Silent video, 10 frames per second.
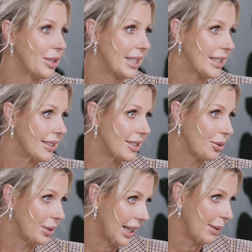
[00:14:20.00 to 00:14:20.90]
resistant.
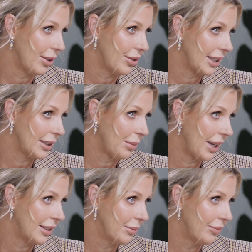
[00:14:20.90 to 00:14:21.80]
All the chemo drugs are
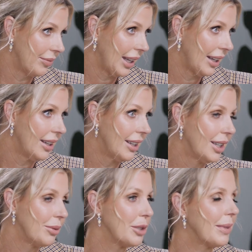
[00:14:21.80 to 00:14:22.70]
platinum,
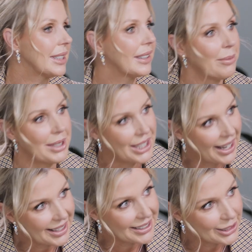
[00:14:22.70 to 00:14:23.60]
which makes it that much
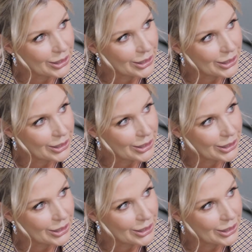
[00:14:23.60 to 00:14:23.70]
harder to